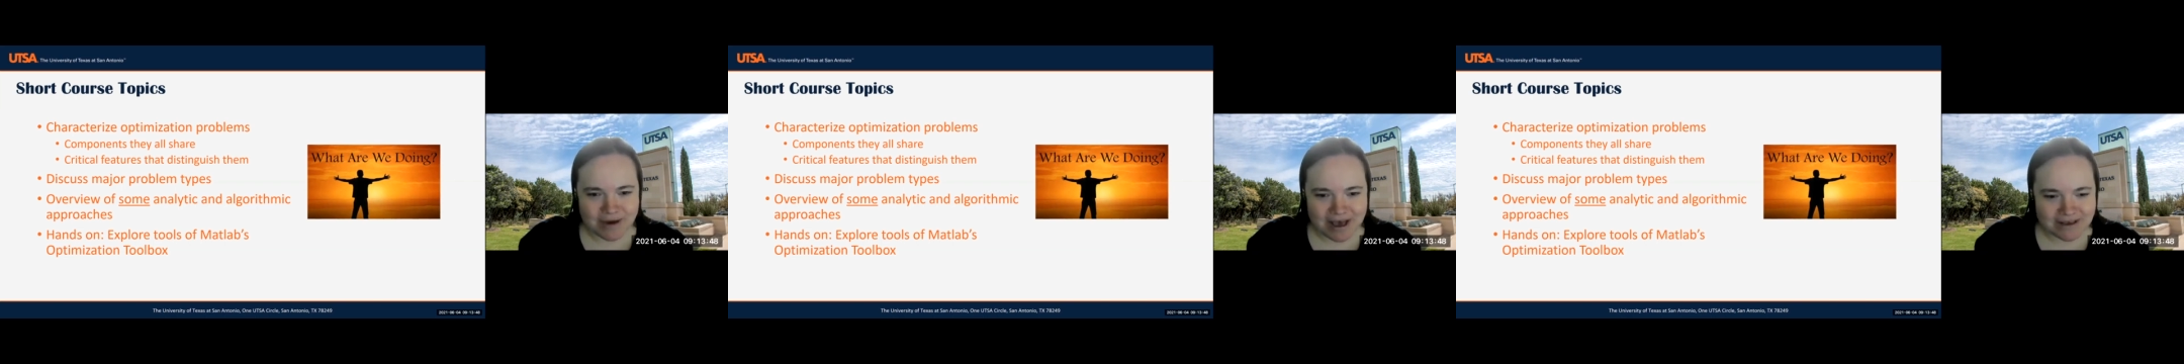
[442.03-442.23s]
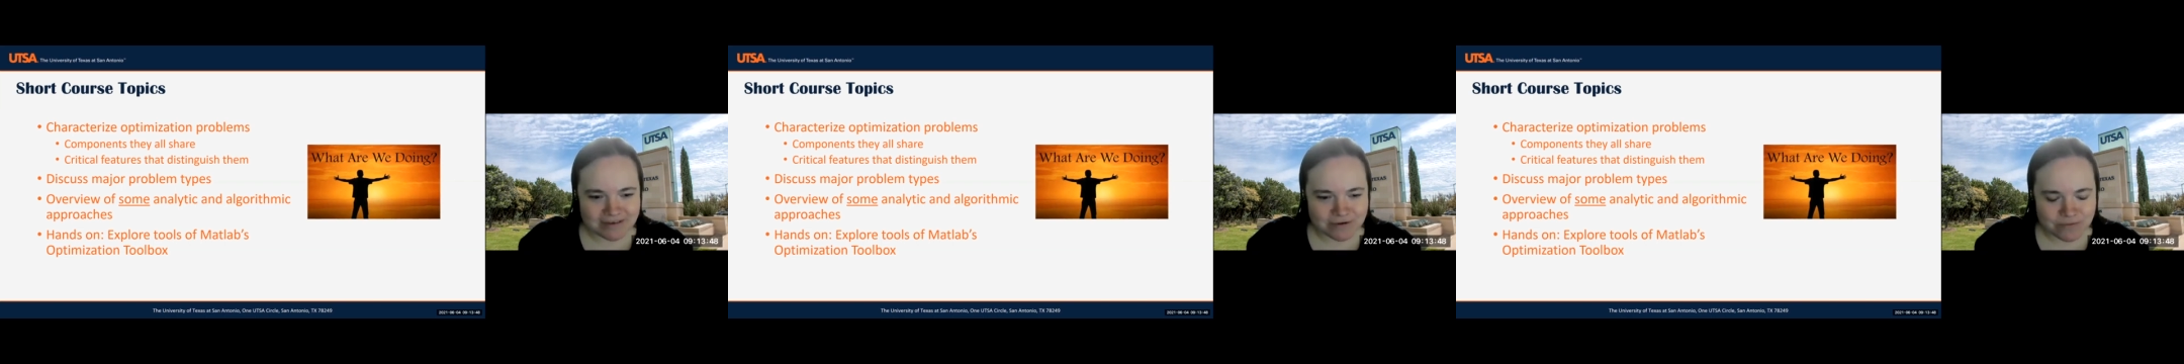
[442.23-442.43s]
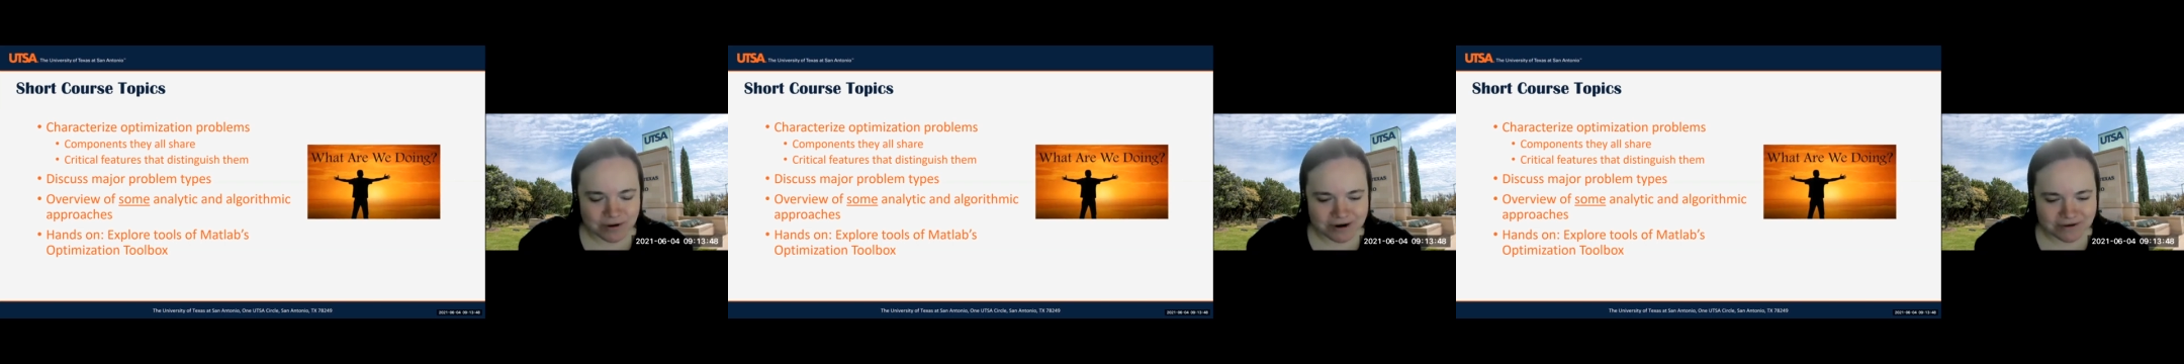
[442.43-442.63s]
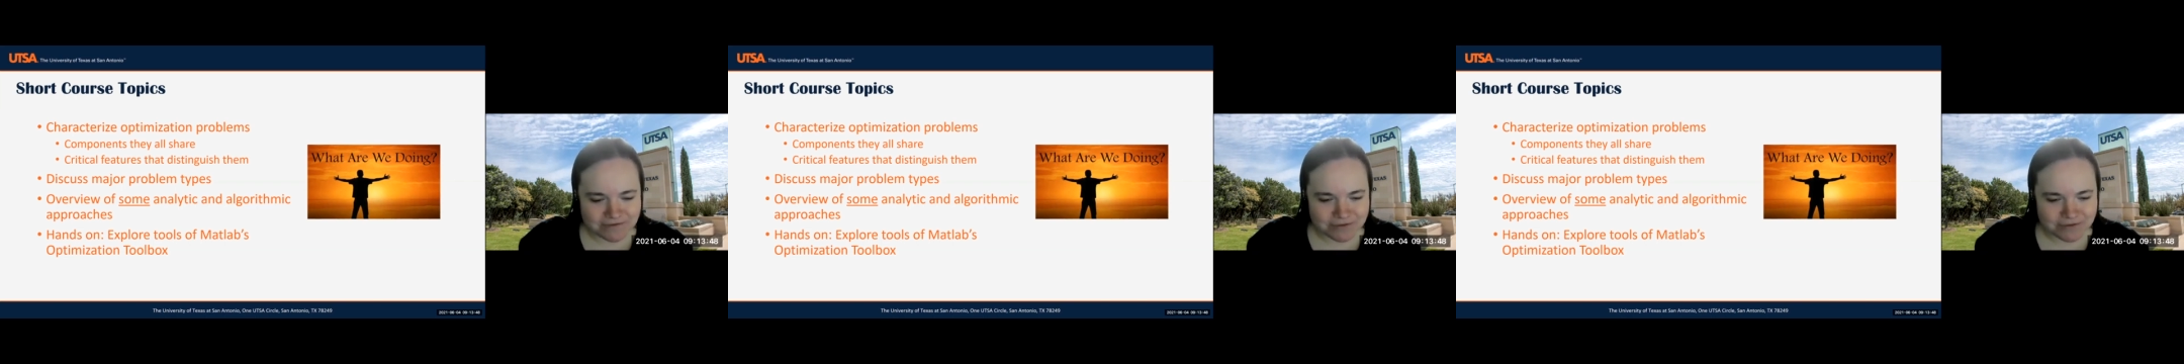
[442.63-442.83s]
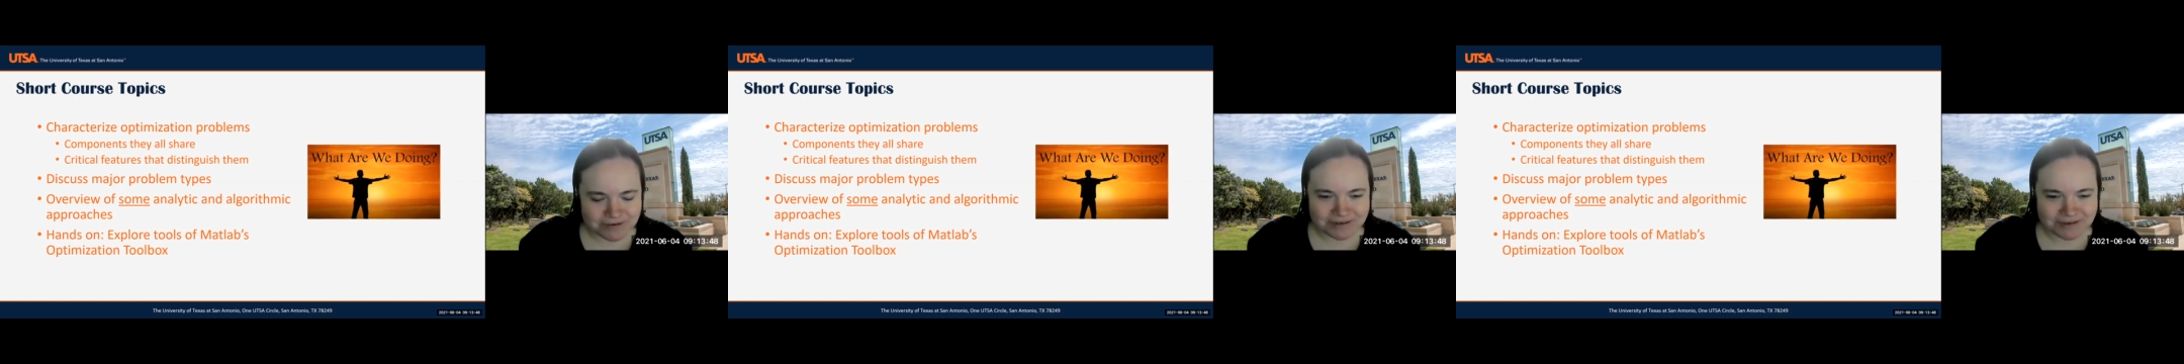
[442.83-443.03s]
has a
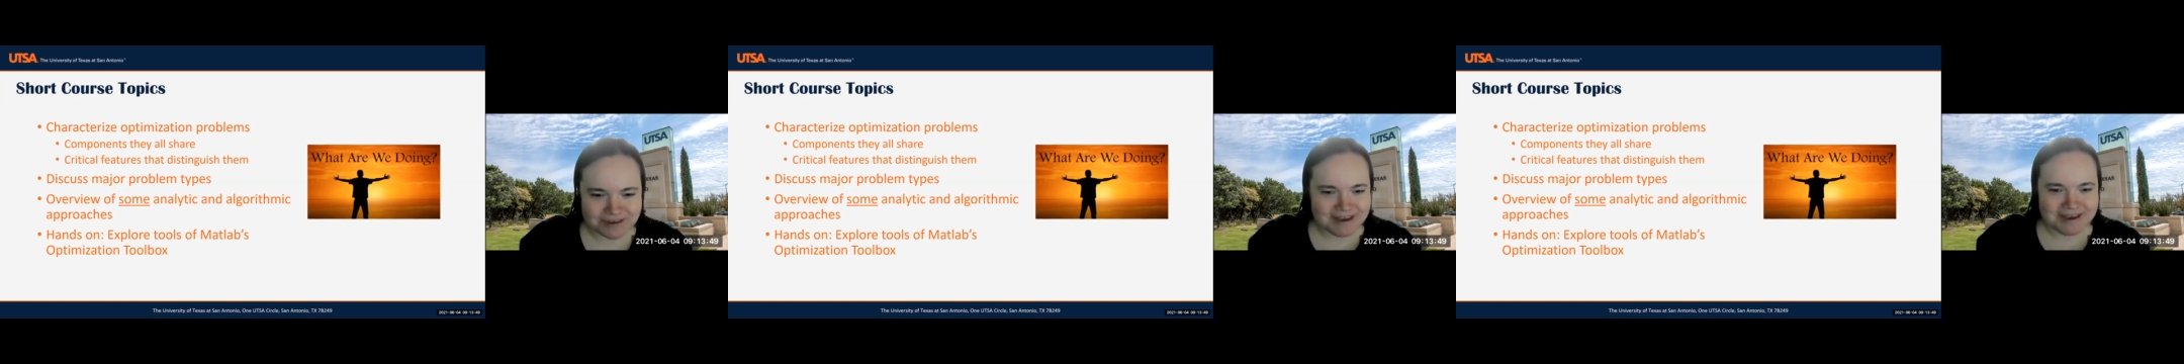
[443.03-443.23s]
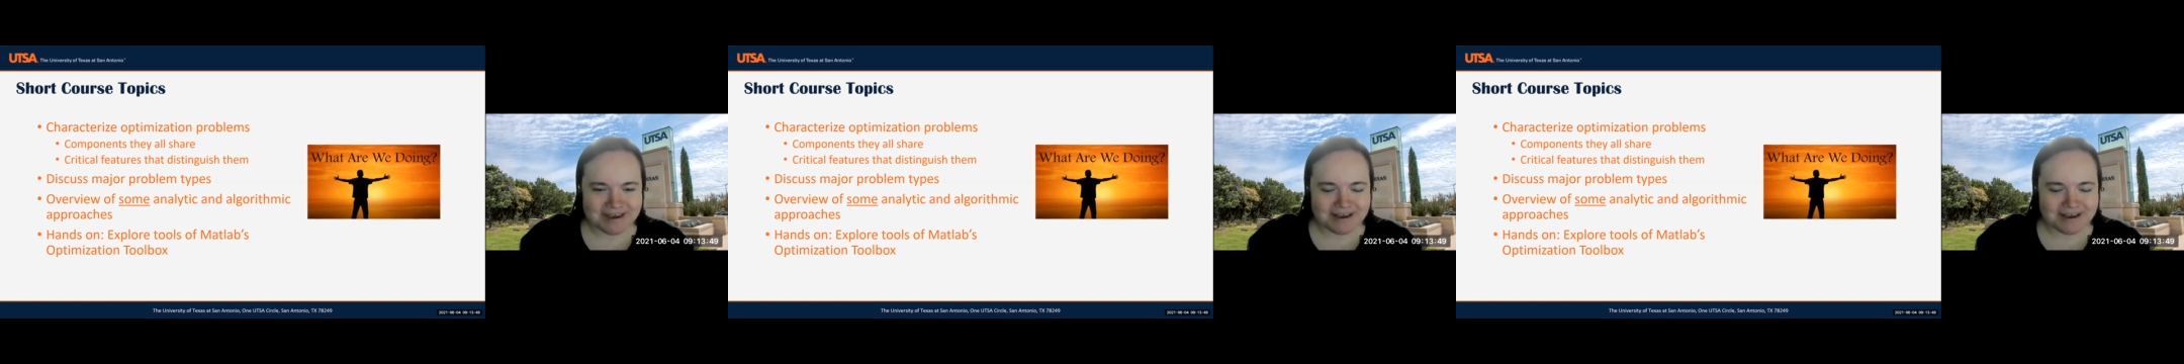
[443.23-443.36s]
wonderful